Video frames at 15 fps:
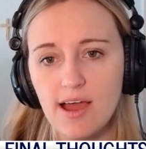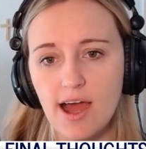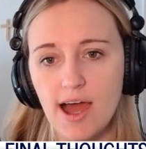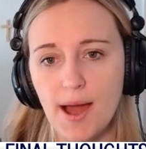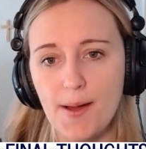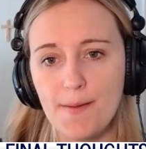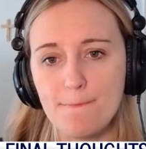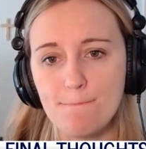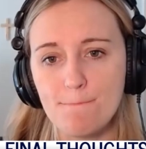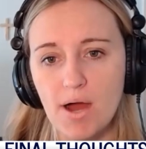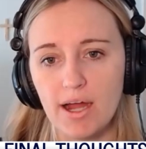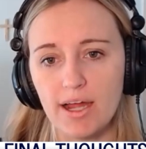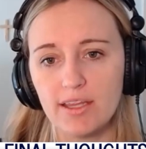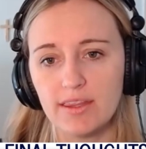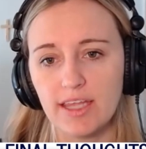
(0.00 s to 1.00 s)

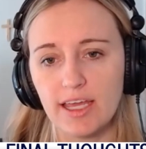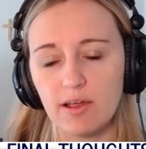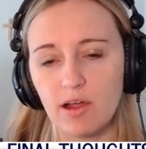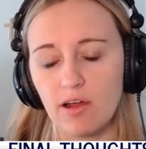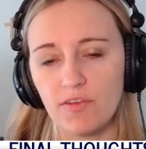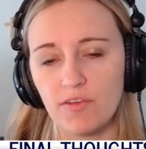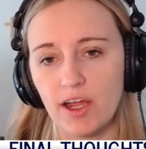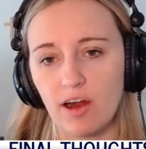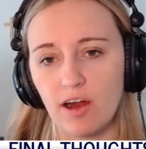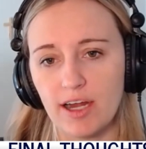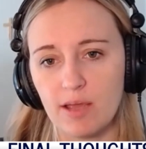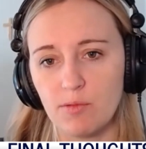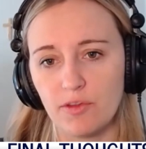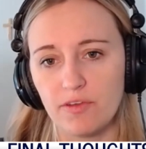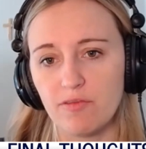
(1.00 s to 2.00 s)
but they aren't
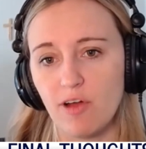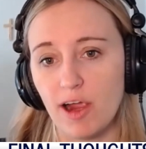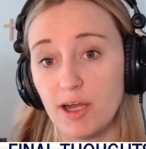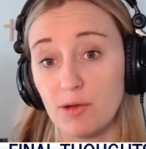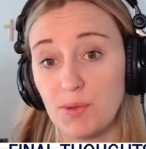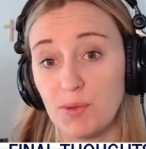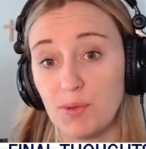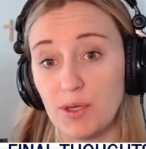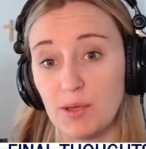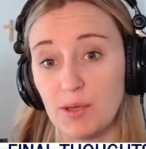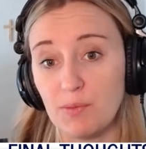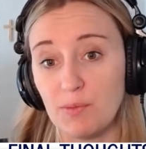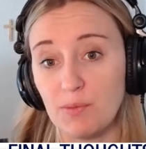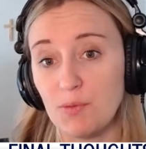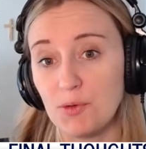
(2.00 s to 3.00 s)
able to find
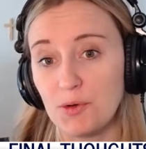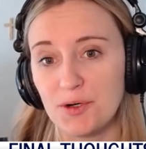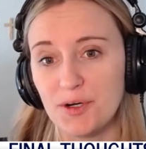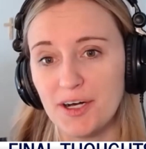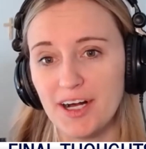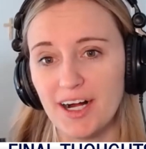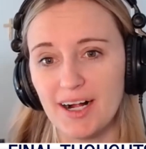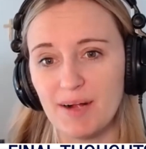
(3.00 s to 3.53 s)
people